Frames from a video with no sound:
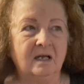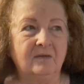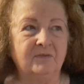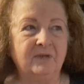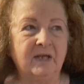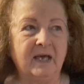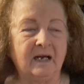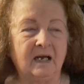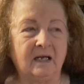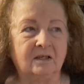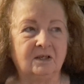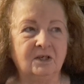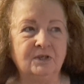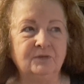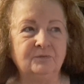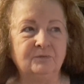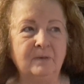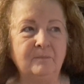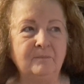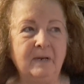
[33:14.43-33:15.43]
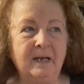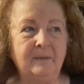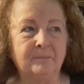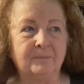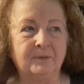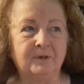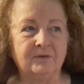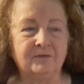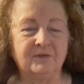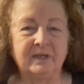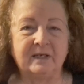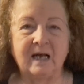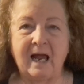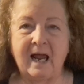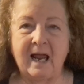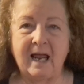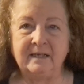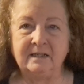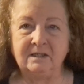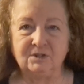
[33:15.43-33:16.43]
that I couldn't remember that I had